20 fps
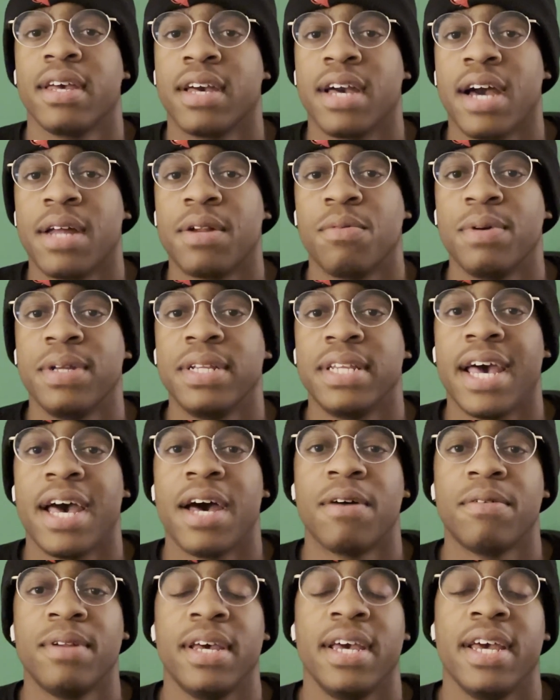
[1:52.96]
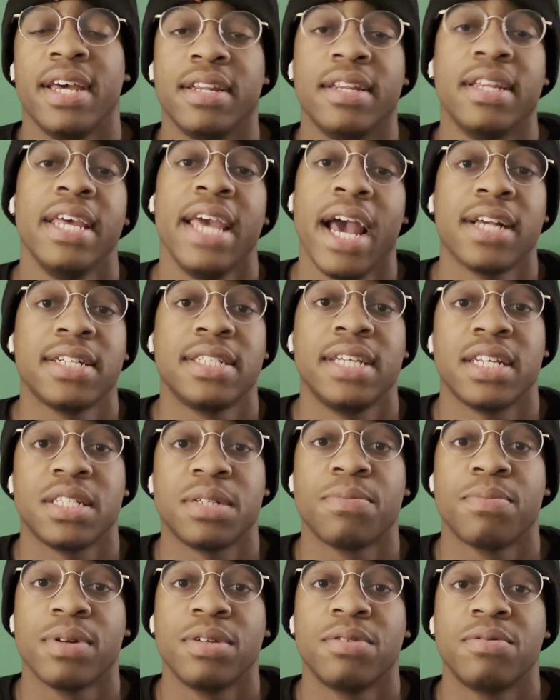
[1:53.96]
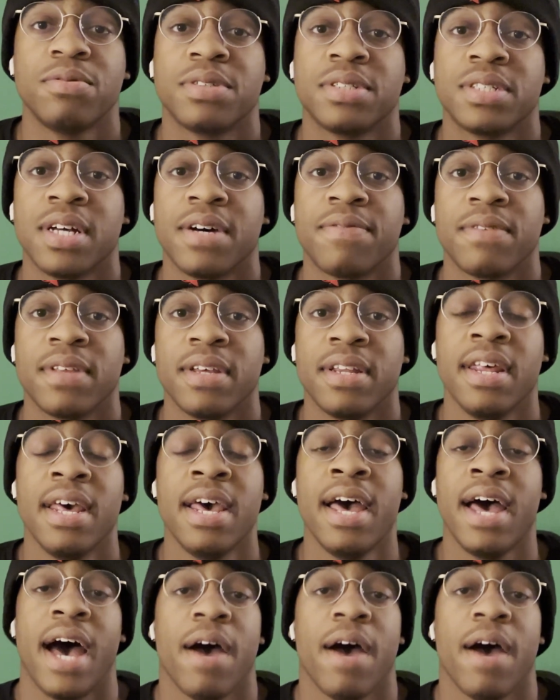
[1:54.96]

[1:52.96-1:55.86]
kind of went down, and he actually has some pretty cool stuff that